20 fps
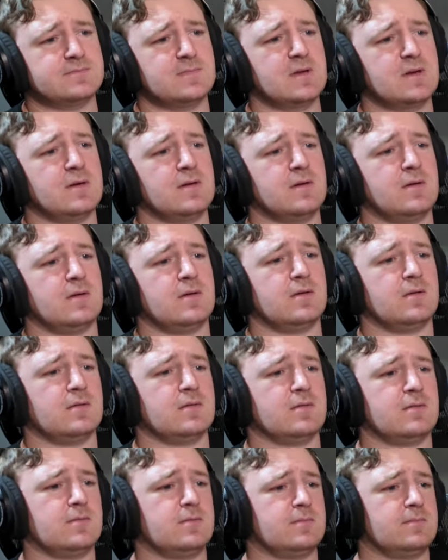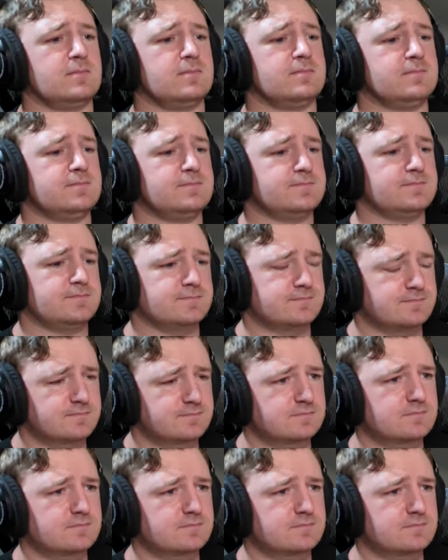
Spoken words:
(silence)